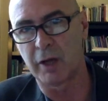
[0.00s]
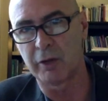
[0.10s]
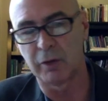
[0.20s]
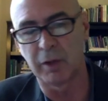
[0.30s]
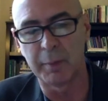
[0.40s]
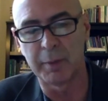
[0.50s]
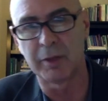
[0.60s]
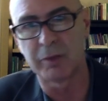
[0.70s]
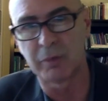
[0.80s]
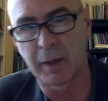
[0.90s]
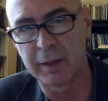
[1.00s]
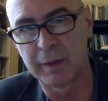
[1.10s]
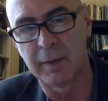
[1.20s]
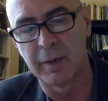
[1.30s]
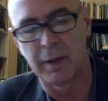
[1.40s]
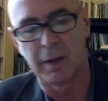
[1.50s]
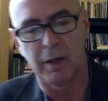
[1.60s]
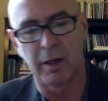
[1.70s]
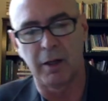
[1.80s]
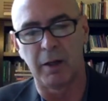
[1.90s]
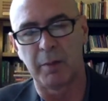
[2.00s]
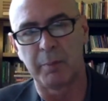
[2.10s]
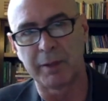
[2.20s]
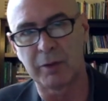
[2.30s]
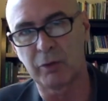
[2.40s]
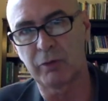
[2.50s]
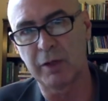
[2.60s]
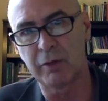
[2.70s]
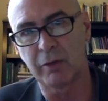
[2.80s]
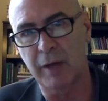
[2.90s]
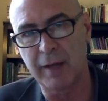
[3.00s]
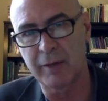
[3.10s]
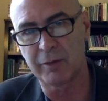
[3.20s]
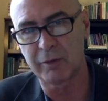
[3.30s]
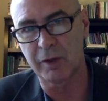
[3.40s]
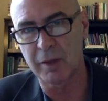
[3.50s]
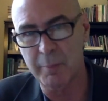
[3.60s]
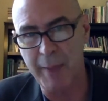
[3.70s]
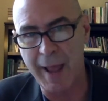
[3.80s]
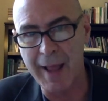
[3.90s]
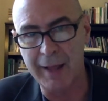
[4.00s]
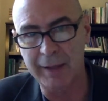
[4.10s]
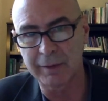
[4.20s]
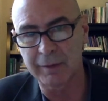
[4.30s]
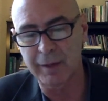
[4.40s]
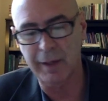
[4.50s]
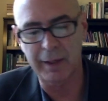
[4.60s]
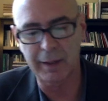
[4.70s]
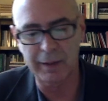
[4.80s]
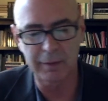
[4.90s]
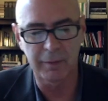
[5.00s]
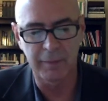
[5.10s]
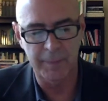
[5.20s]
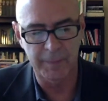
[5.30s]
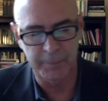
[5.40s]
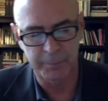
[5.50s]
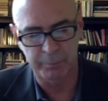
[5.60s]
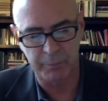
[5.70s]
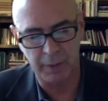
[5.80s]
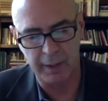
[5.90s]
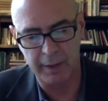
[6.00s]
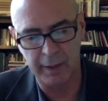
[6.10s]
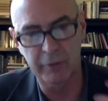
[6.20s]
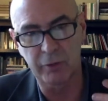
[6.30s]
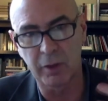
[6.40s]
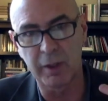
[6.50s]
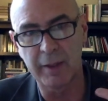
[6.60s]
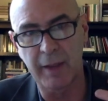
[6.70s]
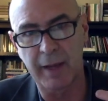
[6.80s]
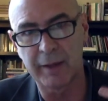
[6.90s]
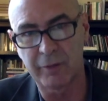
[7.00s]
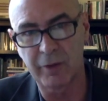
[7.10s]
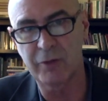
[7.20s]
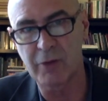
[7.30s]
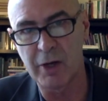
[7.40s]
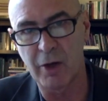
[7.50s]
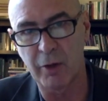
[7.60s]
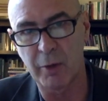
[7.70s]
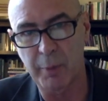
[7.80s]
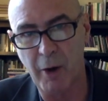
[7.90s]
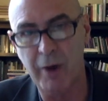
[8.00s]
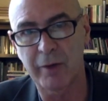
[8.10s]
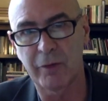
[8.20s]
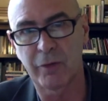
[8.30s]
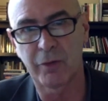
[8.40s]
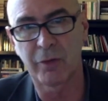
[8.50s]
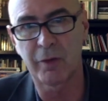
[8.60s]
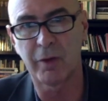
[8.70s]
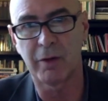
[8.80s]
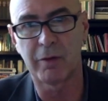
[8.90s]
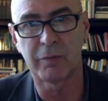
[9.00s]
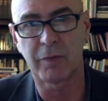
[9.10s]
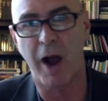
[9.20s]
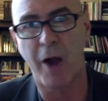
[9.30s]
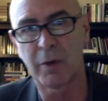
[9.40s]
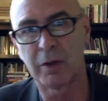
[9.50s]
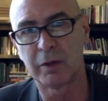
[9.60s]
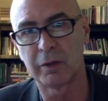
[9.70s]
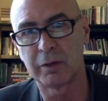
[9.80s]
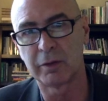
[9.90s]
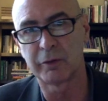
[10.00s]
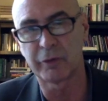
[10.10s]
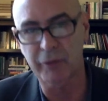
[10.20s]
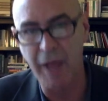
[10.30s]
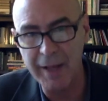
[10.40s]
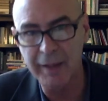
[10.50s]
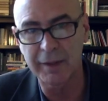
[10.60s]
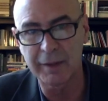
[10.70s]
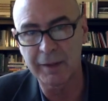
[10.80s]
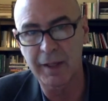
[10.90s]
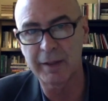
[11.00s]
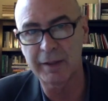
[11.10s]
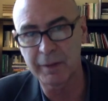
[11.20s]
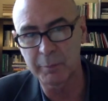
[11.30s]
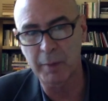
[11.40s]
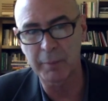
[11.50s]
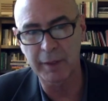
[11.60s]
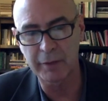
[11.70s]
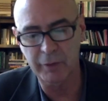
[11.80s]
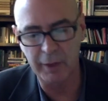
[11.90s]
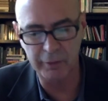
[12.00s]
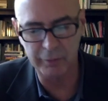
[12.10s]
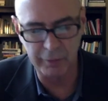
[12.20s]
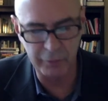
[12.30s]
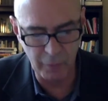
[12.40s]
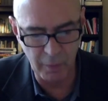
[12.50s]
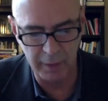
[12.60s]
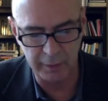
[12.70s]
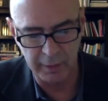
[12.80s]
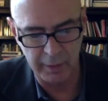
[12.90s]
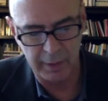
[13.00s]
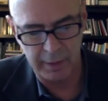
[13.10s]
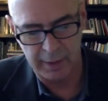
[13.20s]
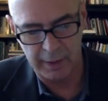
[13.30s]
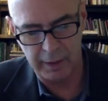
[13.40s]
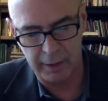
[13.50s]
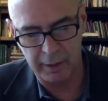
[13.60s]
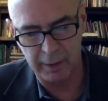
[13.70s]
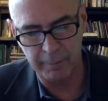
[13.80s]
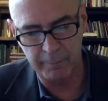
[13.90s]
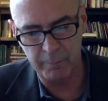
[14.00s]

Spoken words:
on your liberties, right? But those things are not necessarily bad, and certainly they exist in other parts of our society, like in public education and so on.